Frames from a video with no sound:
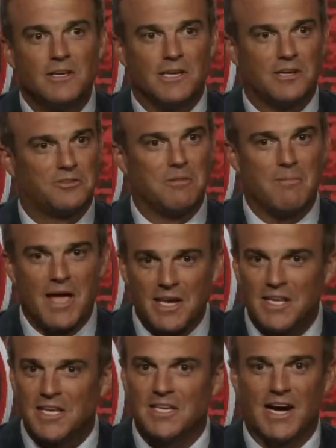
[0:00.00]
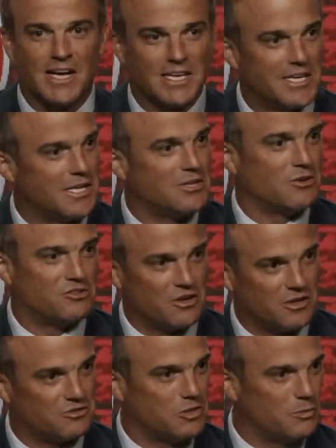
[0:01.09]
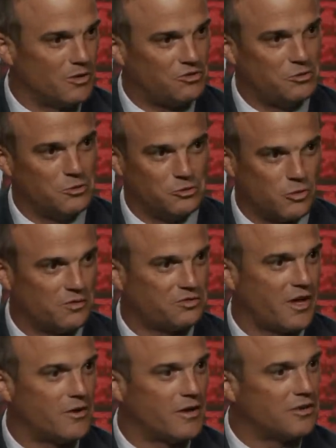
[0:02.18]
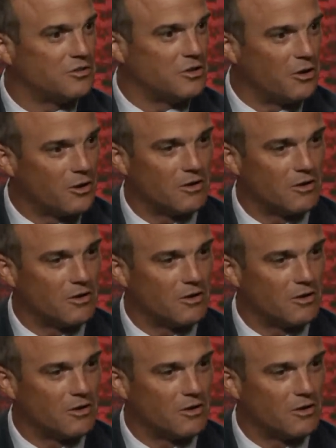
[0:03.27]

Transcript: It's demanding. I get it. You're judged on what you do 12 Saturdays a year.